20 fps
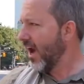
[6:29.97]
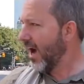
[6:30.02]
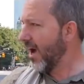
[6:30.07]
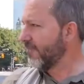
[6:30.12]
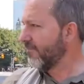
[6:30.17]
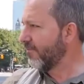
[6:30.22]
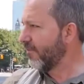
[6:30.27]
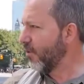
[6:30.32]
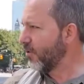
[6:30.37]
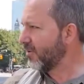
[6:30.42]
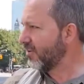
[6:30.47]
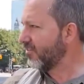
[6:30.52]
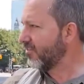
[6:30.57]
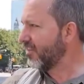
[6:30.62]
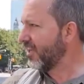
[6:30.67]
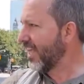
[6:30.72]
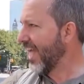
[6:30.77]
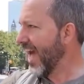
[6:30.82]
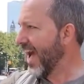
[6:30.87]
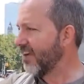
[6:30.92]
I'm
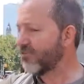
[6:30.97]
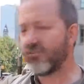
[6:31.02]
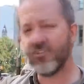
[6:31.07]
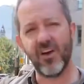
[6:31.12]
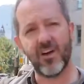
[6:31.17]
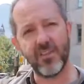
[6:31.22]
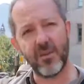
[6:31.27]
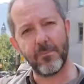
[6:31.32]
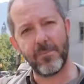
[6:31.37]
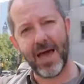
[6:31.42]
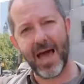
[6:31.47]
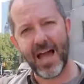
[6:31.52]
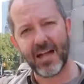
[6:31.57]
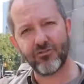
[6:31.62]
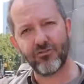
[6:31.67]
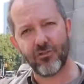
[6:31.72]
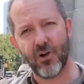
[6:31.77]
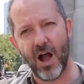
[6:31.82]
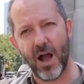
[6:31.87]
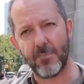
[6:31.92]
focusing actually on the
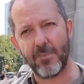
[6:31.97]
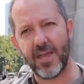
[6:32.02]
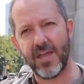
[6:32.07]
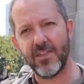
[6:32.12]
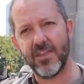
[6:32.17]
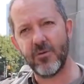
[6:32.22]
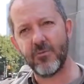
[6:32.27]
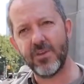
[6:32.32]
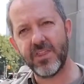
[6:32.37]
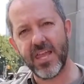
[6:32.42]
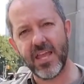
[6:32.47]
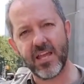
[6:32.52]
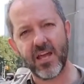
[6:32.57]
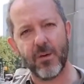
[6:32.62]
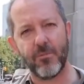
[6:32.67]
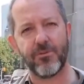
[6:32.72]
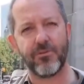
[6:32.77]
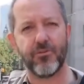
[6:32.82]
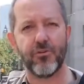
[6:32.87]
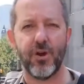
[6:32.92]
backdrop, and then when they
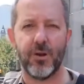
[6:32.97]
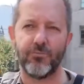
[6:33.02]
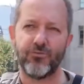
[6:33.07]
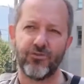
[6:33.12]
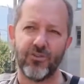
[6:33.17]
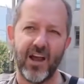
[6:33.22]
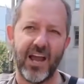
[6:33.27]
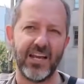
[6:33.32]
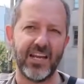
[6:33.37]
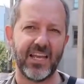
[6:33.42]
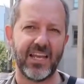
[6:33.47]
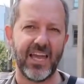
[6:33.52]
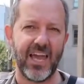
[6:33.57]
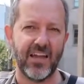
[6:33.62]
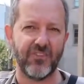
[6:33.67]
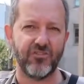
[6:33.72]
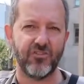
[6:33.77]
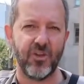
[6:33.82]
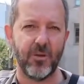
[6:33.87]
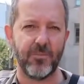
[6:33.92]
come through, I'm trying to
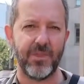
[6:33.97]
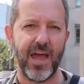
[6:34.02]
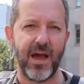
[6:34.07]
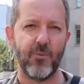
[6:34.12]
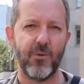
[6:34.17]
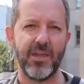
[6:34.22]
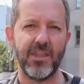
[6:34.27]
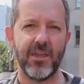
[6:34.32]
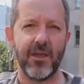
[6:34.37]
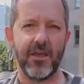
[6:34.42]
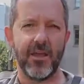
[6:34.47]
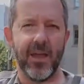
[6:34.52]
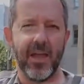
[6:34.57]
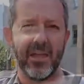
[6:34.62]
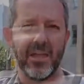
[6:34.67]
catch them. That way the